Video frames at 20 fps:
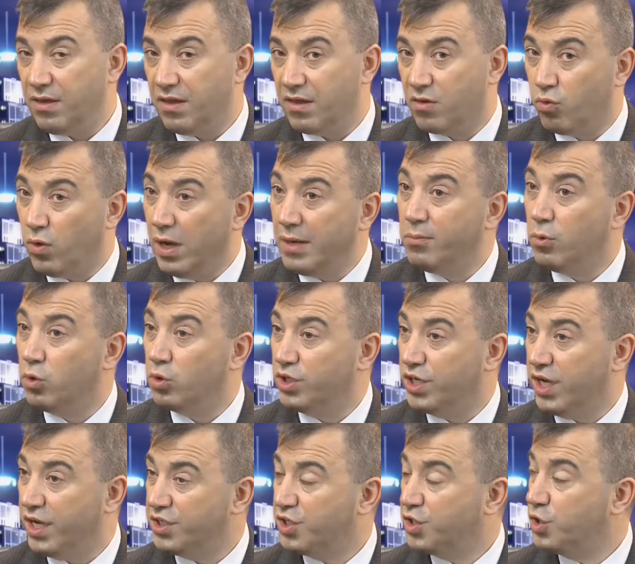there's one more
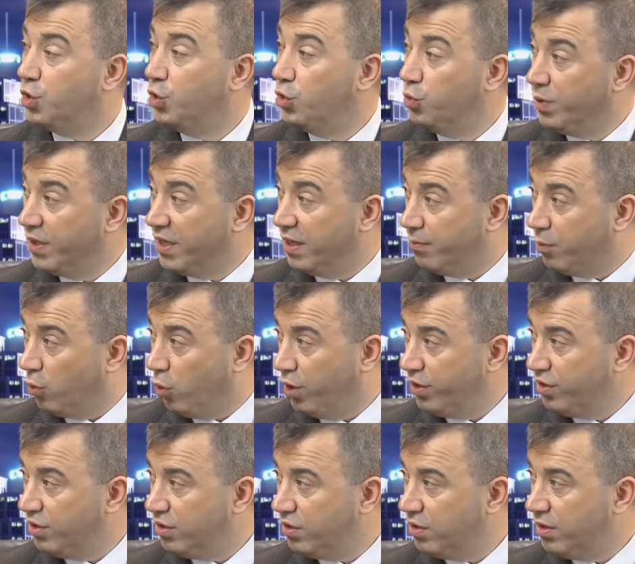judge to be
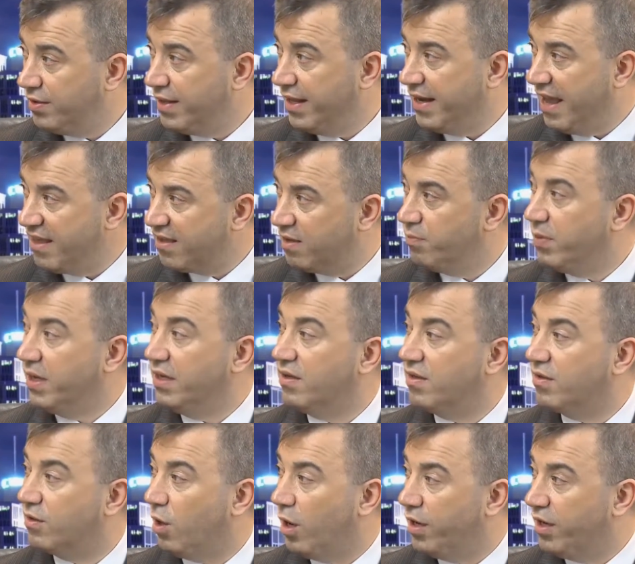appointed that hasn't been
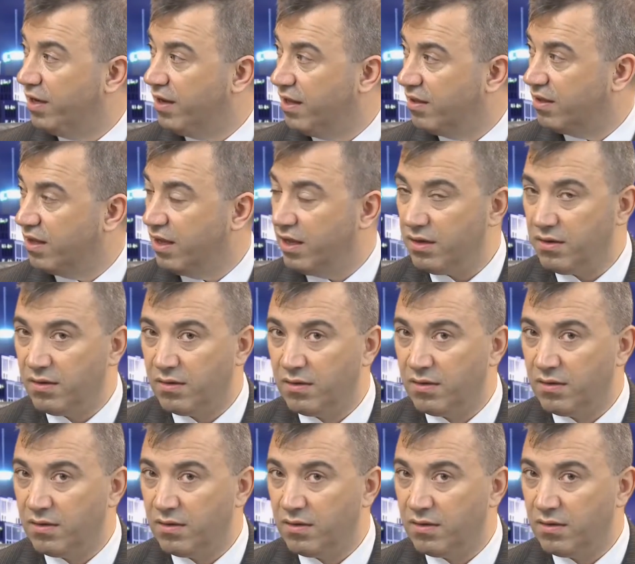decided as yet.